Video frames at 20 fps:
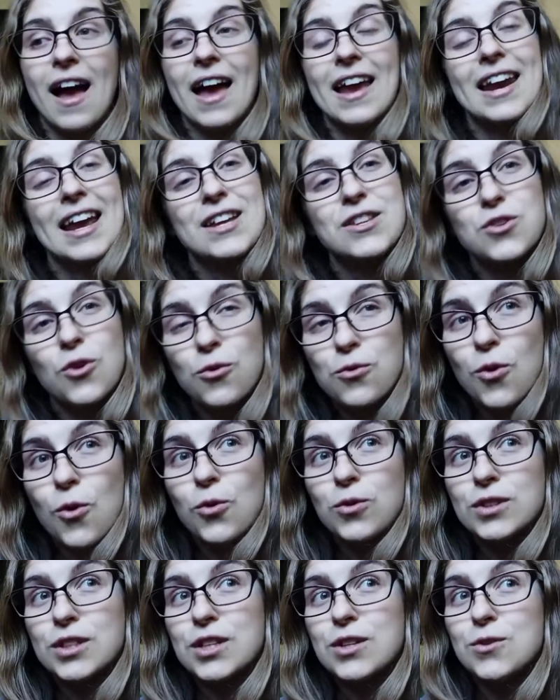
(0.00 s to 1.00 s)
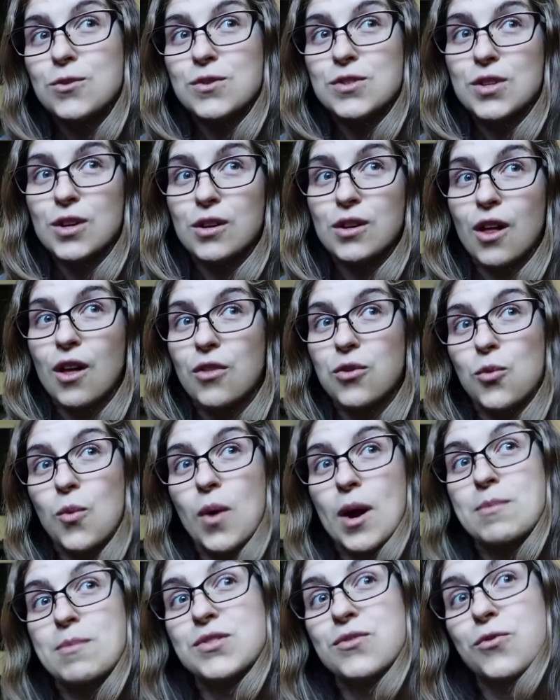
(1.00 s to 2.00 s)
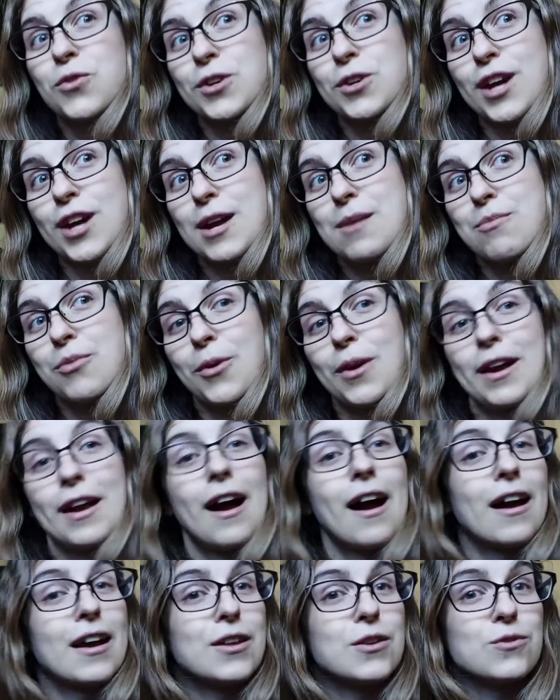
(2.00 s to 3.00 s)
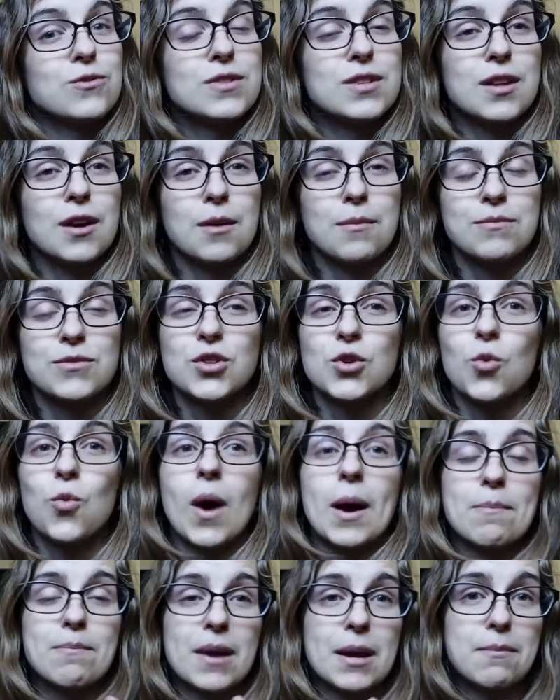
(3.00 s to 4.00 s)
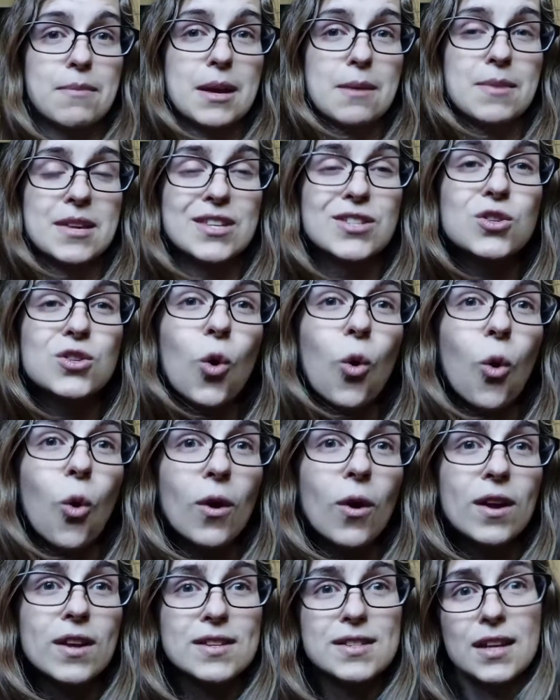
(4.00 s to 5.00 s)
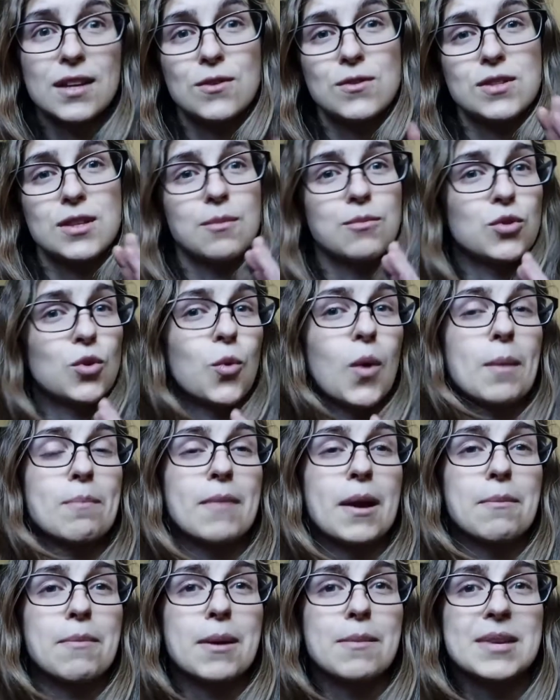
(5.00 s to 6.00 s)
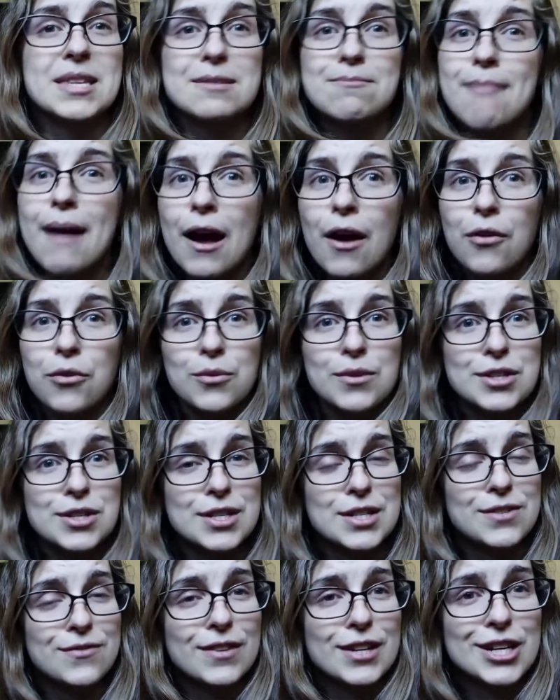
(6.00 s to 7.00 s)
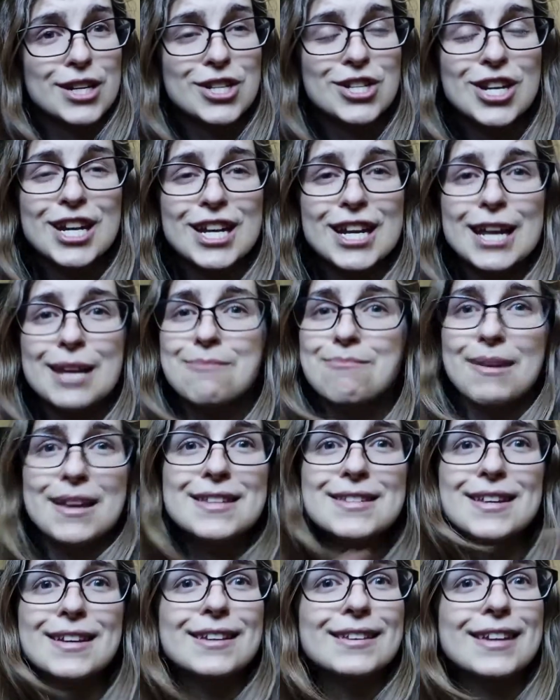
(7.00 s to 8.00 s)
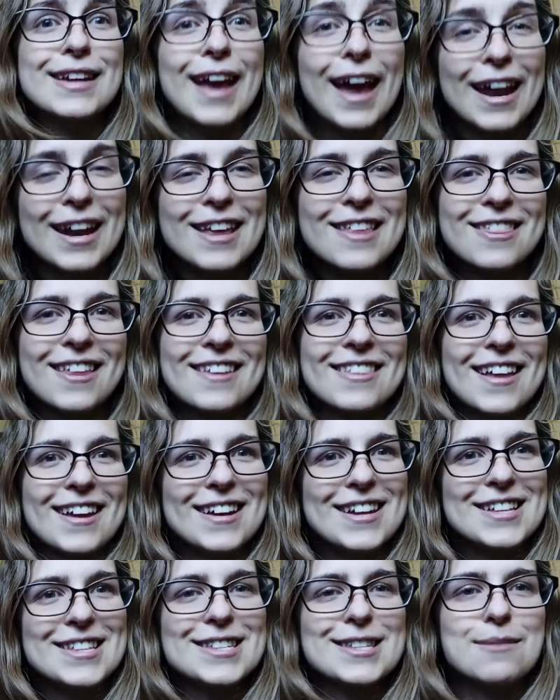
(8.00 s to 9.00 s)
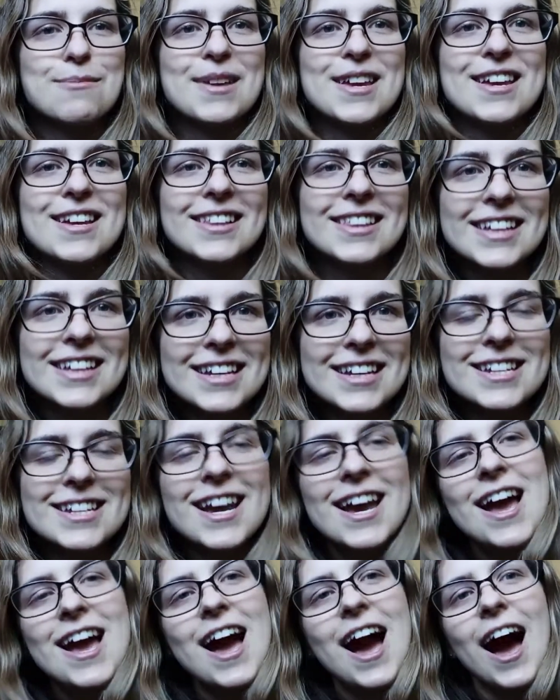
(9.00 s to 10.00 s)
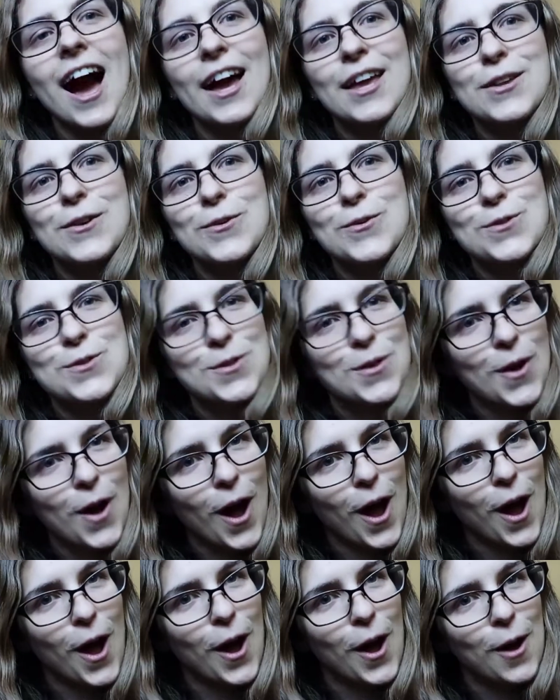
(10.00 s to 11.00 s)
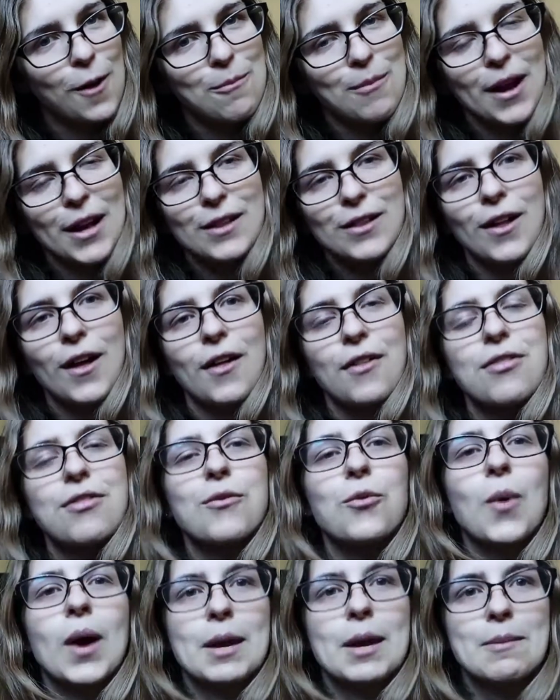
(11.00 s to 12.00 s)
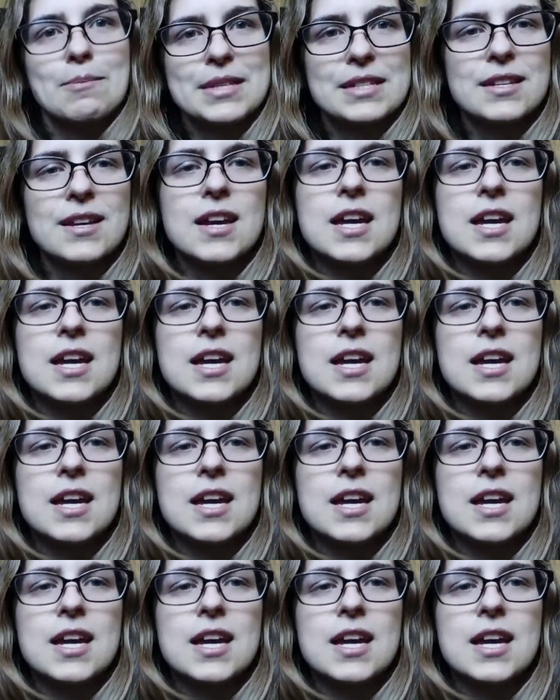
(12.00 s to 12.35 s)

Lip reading: And I don't only use cloth wipes for diapering. I use them to wipe my baby's toys. I use them to wipe my baby's mouth when she's finished eating. Basically anything that needs to be cleaned, I use my cloth wipes.